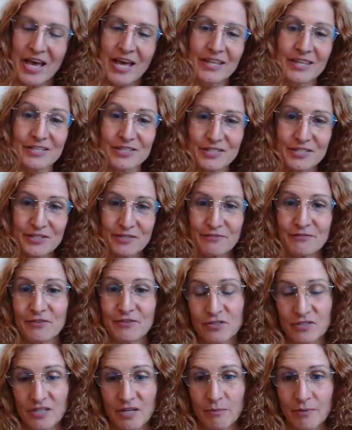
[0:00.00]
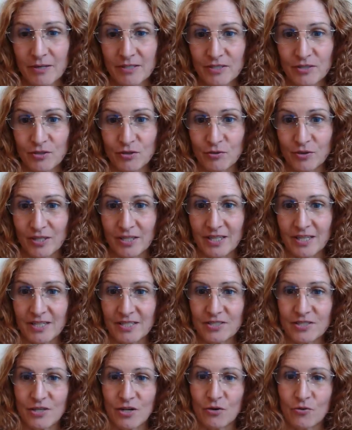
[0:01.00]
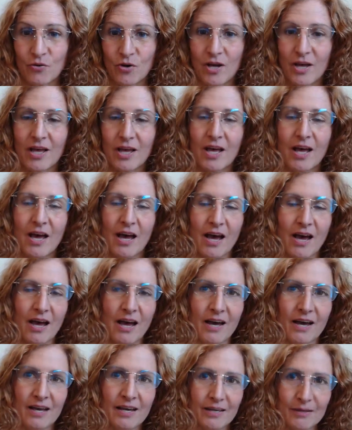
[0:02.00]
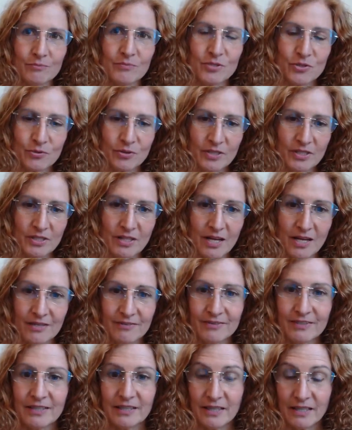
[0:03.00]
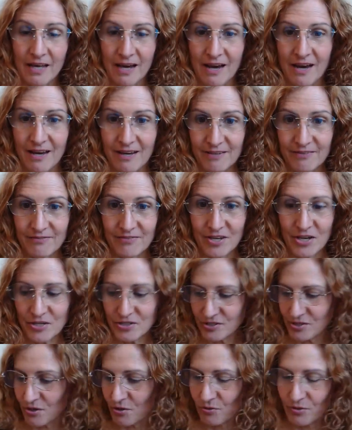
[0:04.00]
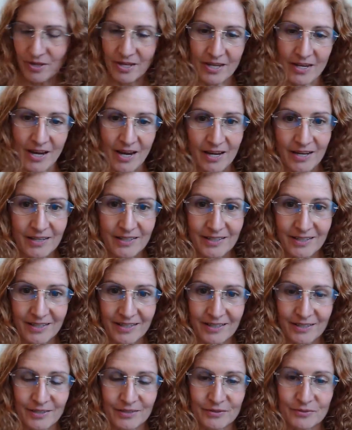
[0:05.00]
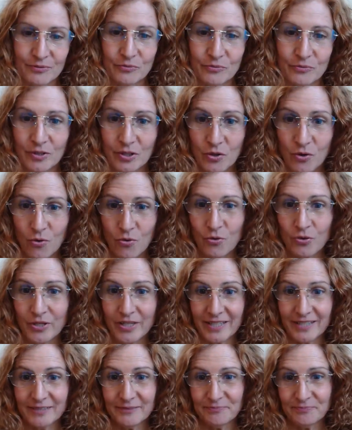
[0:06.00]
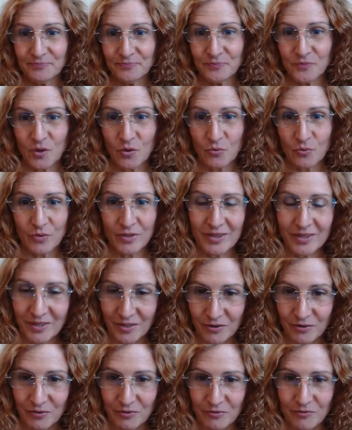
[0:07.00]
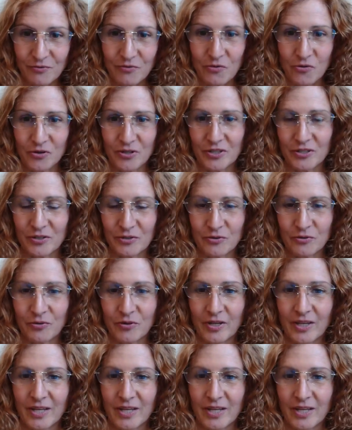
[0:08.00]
this is the first time I'm doing this. So, I am doing a lot of it live so that I can record it with you, for you.